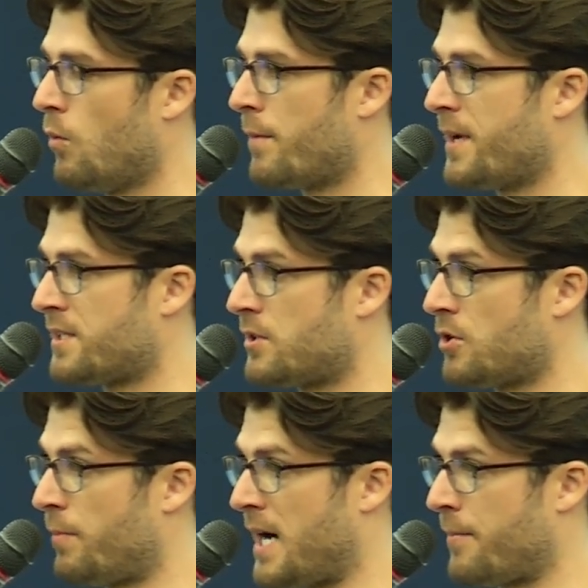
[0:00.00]
What makes it
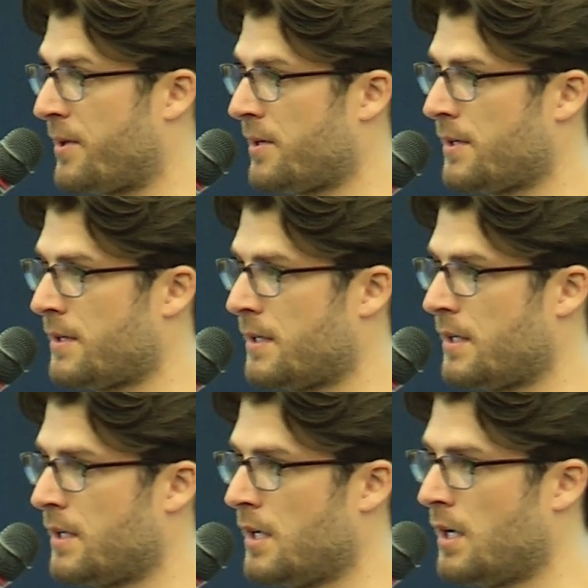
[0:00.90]
so popular?
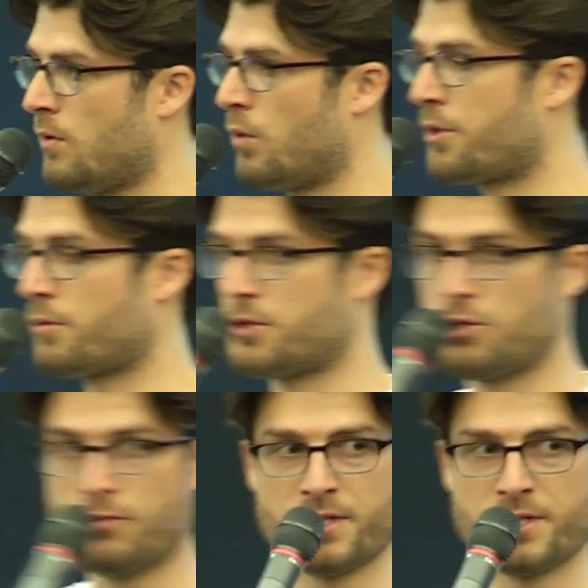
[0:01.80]
Well, the two